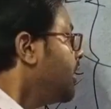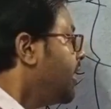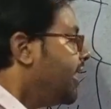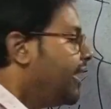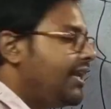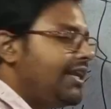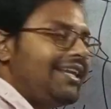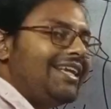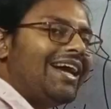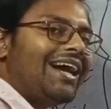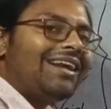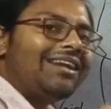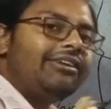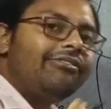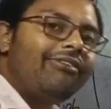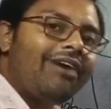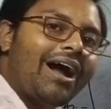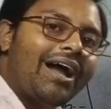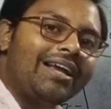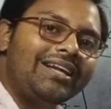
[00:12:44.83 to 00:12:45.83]
India
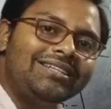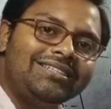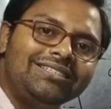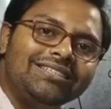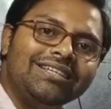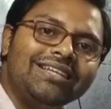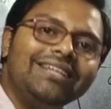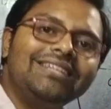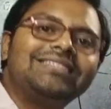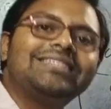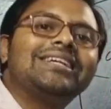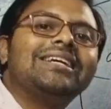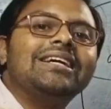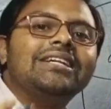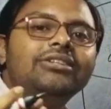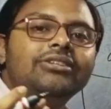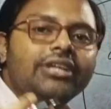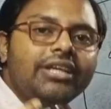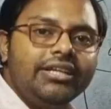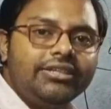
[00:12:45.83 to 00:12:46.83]
divides
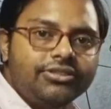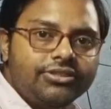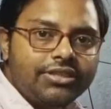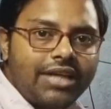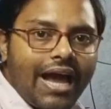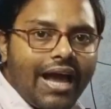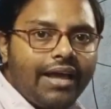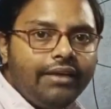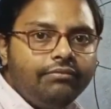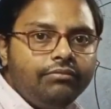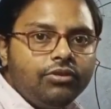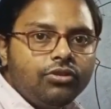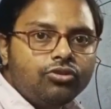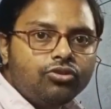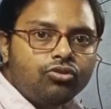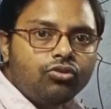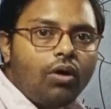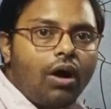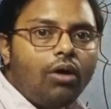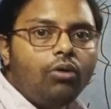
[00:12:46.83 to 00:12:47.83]
its time
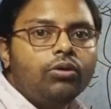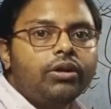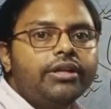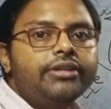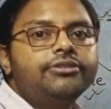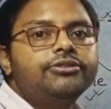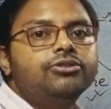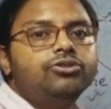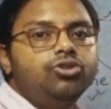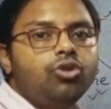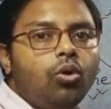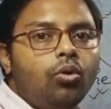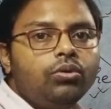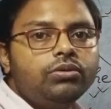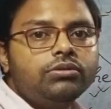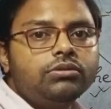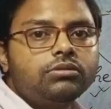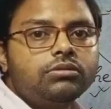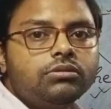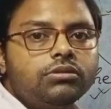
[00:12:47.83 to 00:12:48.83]
throughout its
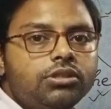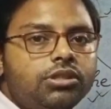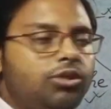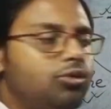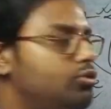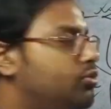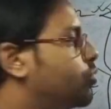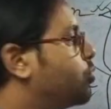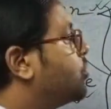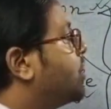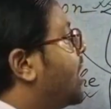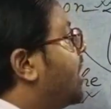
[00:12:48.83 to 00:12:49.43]
zones due to